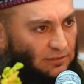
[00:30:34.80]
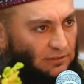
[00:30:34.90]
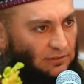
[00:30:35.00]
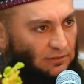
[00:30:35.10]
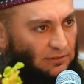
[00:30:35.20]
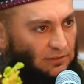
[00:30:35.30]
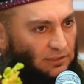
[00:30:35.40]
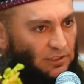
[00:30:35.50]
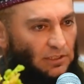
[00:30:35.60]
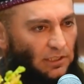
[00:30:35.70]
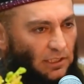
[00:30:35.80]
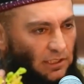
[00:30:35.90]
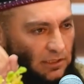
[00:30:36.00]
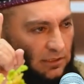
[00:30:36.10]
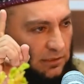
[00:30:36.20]

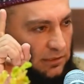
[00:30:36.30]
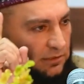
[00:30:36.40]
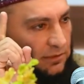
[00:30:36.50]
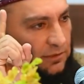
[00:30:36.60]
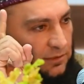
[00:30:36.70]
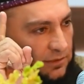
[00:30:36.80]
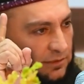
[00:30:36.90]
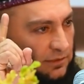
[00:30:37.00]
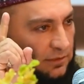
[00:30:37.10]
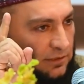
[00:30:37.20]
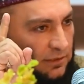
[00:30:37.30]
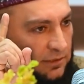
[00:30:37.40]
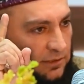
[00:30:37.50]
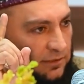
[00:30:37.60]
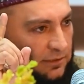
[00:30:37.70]

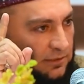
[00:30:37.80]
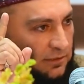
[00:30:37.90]
Nothing is said.